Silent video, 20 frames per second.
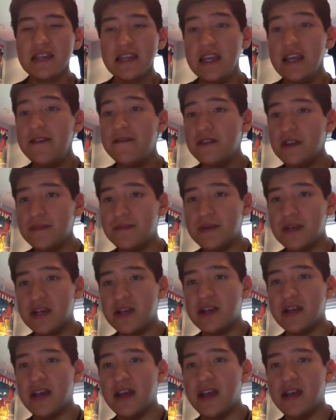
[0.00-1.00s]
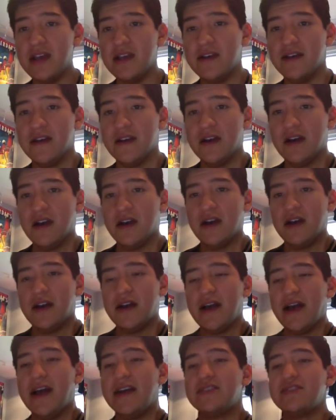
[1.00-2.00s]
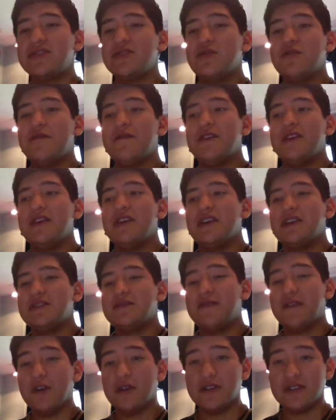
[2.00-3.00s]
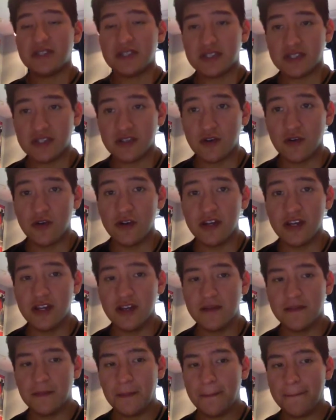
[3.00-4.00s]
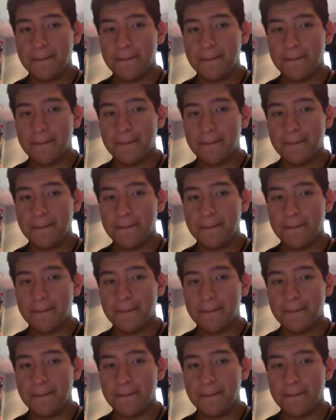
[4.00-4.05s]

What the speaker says: Even it being a SUV, it's very sturdy.